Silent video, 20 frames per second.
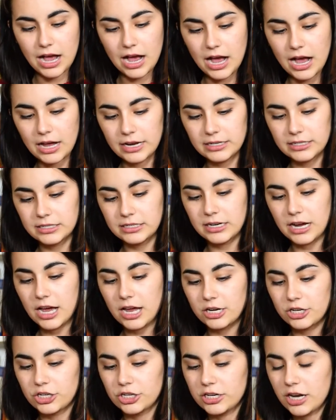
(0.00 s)

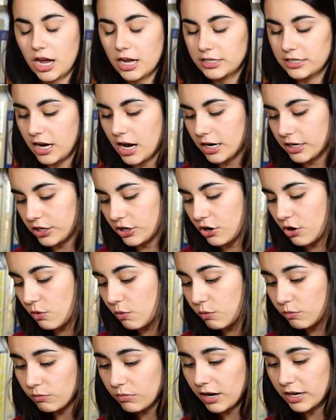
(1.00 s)
Adagio?
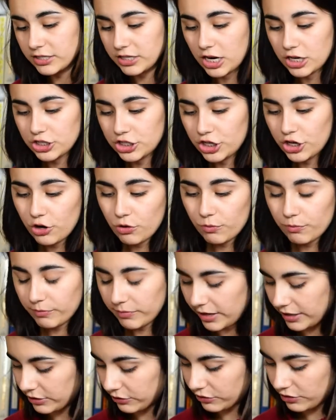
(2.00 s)
I
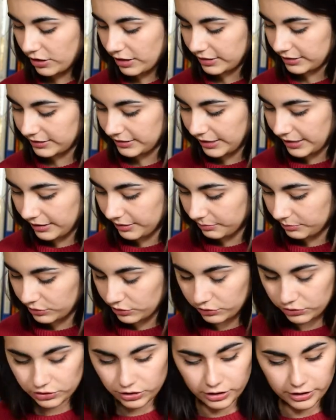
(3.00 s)
don't know how to say it, I'm
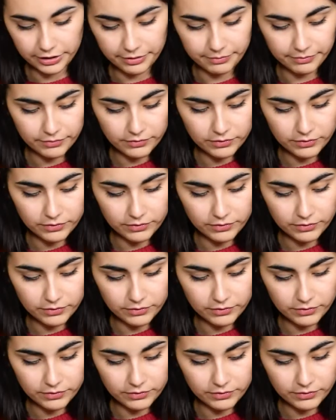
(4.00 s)
so sorry.